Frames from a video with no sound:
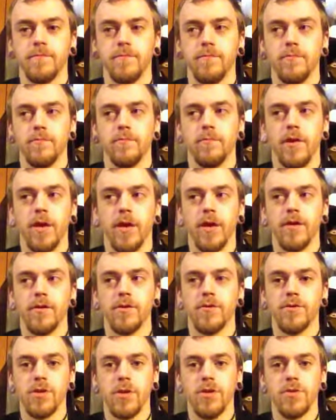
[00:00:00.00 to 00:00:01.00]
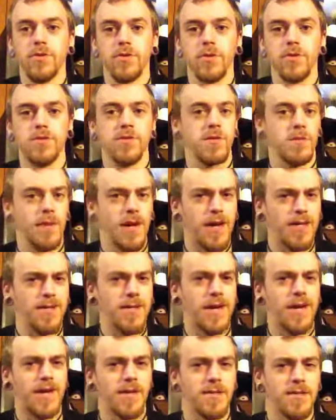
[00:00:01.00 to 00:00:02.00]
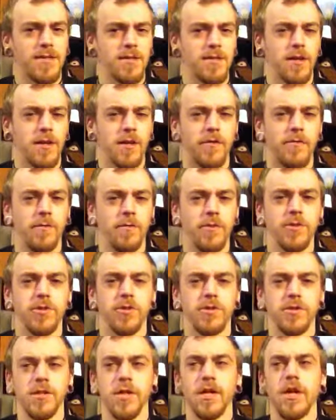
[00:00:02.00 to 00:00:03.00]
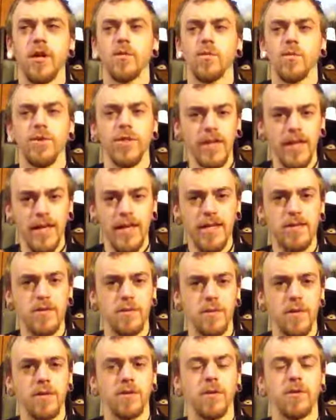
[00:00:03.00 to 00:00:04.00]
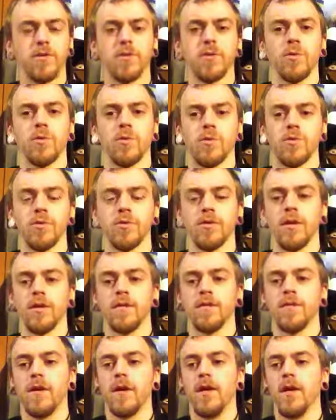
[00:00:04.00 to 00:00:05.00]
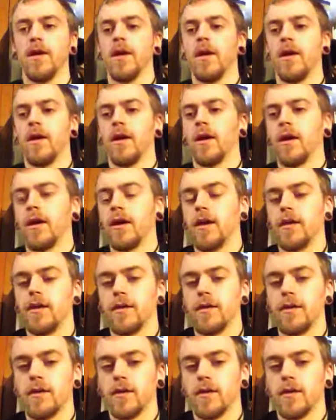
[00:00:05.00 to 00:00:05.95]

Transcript: but there's also some hand-to-hand stuff, which is really intimate, close-quarter stuff. And,